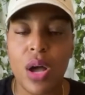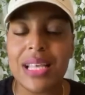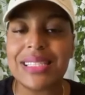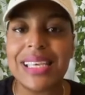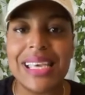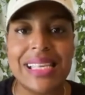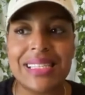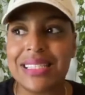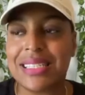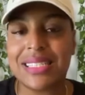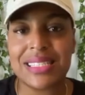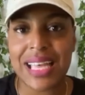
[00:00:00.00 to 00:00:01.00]
it's easy
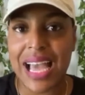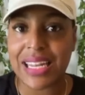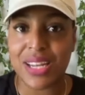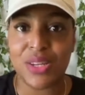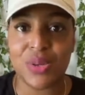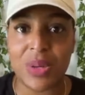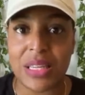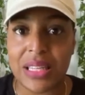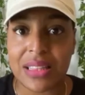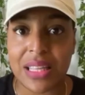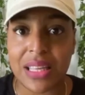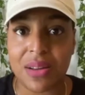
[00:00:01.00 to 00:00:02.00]
to just say I didn't do
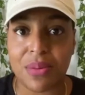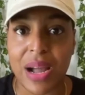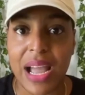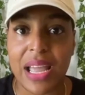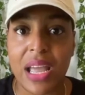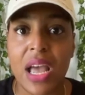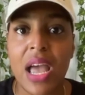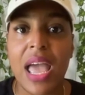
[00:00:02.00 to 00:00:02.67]
anything, right?